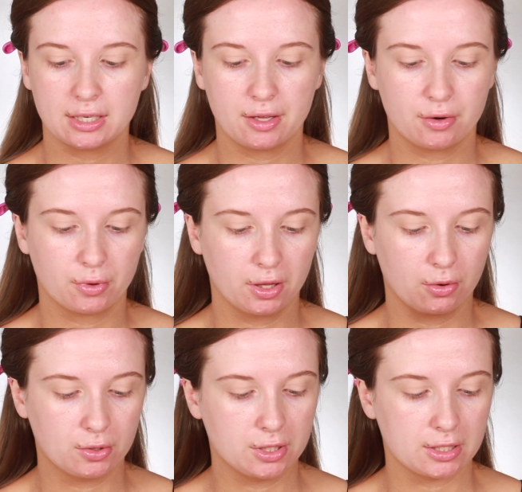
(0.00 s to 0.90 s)
I did a really
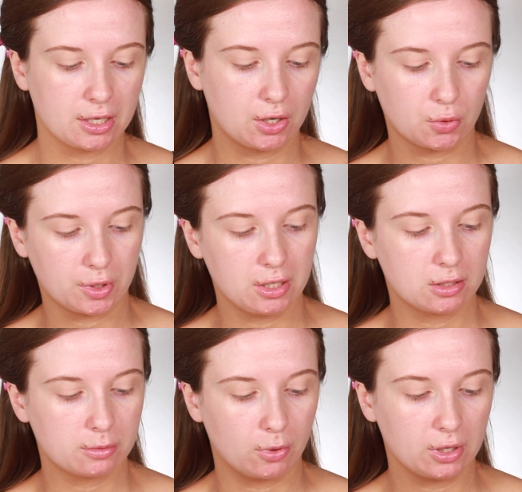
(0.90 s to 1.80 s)
gorgeous like green
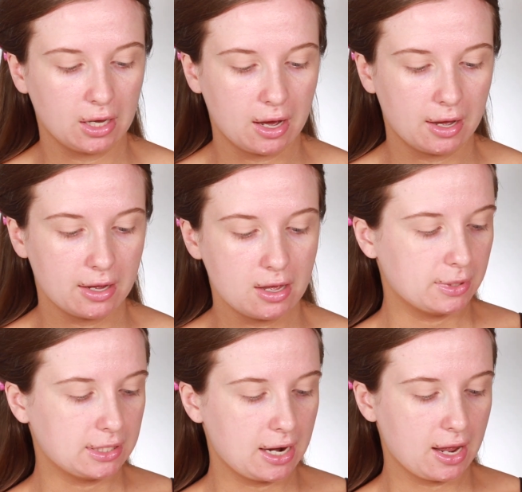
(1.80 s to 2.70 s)
smoky eye, but
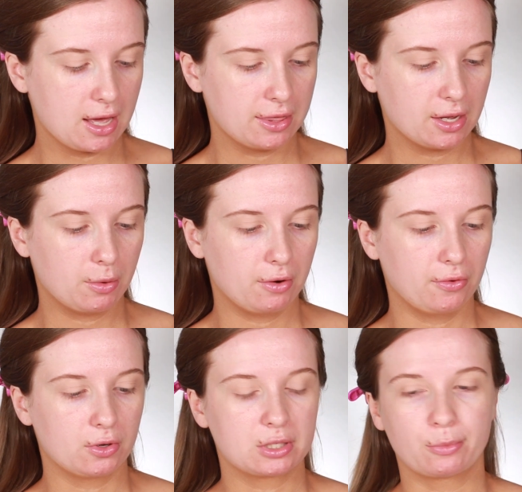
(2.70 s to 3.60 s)
today I think I want to
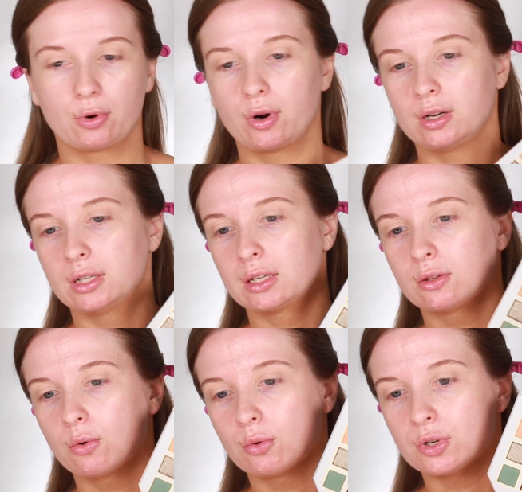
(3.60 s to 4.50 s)
focus more on like the
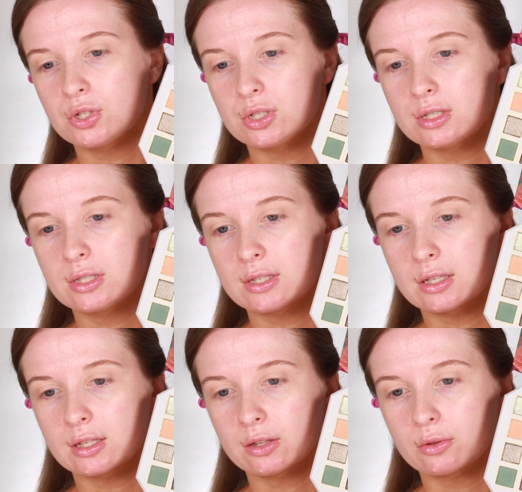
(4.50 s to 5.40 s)
oranges and
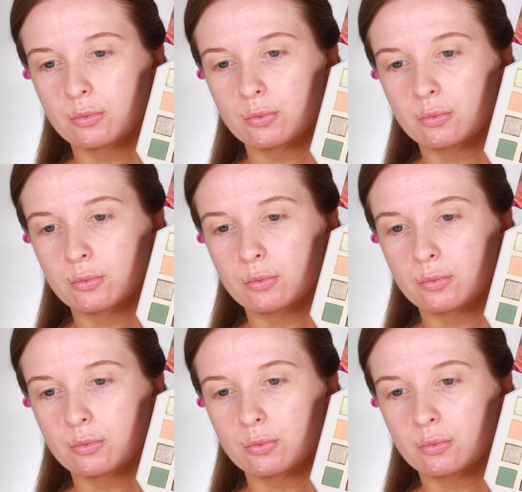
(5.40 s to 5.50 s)
like the